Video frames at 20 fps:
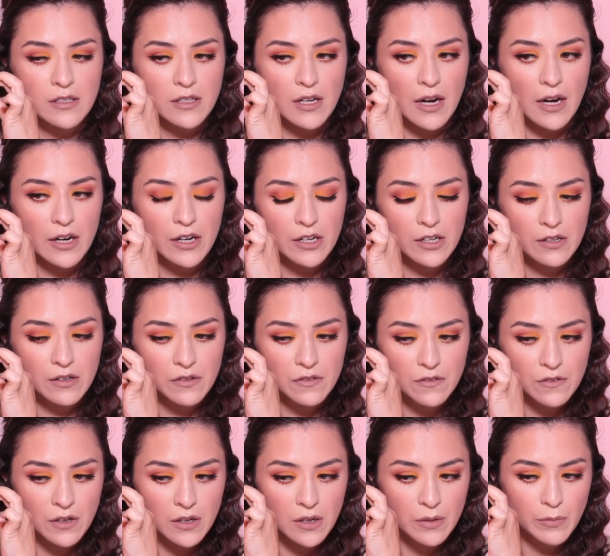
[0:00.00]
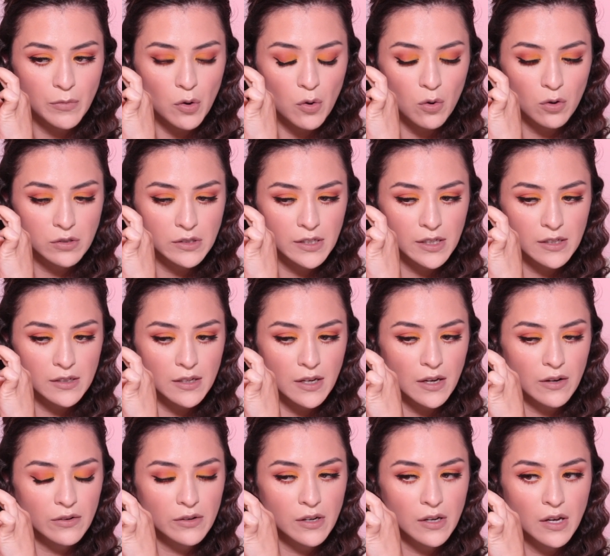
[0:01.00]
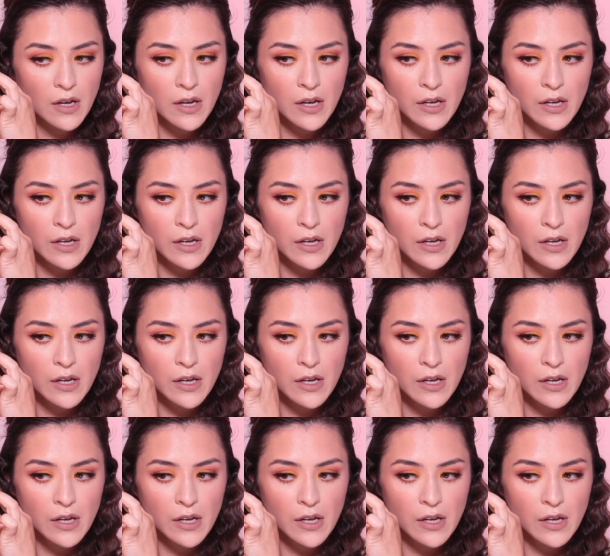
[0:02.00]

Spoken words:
tired from holding it down,